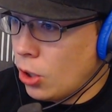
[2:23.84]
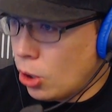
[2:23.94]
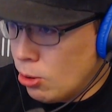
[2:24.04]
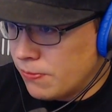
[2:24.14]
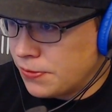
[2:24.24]

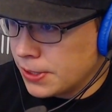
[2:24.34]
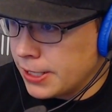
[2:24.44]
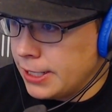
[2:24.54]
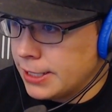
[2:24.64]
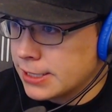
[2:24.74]

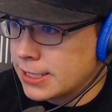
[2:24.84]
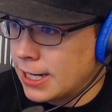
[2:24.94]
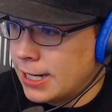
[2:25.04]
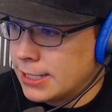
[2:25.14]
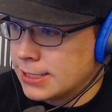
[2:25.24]
hopefully this
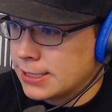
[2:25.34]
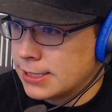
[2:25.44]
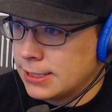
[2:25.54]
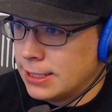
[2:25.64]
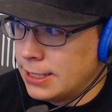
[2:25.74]
guy
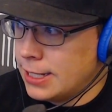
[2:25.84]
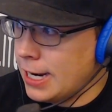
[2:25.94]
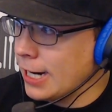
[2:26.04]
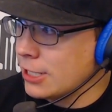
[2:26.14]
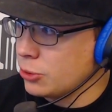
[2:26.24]
is
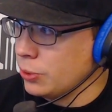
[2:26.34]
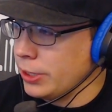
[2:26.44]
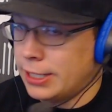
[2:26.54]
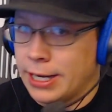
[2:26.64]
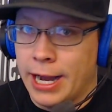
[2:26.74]

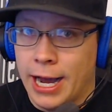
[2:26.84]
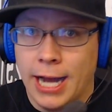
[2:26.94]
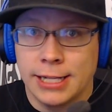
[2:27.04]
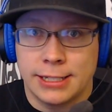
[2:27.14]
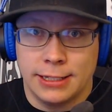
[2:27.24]
actually
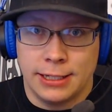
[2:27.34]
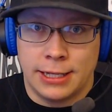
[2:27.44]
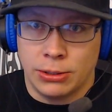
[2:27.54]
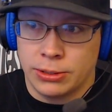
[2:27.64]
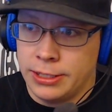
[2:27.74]
not
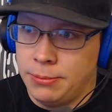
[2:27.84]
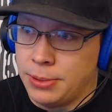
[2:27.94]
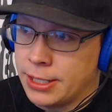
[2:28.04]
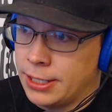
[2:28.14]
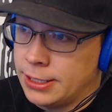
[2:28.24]
guilty,
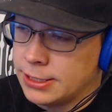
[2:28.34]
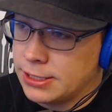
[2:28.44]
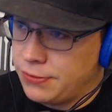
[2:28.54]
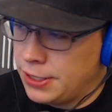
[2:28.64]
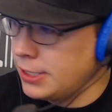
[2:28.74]

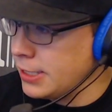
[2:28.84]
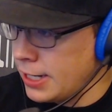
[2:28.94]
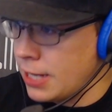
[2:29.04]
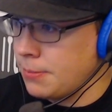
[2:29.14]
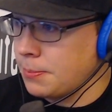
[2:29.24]
because if he is,
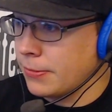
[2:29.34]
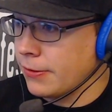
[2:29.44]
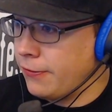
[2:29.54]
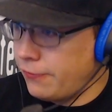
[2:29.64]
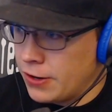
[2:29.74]
again,
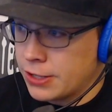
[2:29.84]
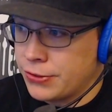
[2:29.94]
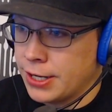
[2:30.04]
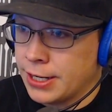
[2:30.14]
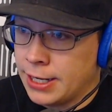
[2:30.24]

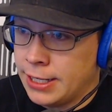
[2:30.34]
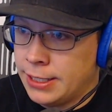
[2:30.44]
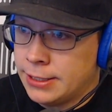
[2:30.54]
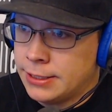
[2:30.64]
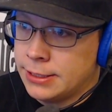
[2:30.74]
fuck that
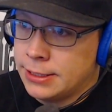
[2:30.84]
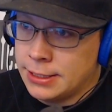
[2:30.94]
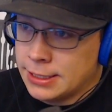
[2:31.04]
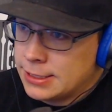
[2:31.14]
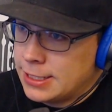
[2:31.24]
guy.
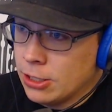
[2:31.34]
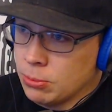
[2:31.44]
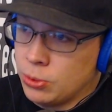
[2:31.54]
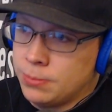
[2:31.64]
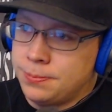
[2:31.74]
It's
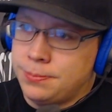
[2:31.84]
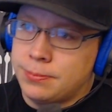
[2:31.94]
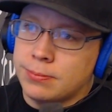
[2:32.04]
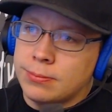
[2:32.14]
terrible.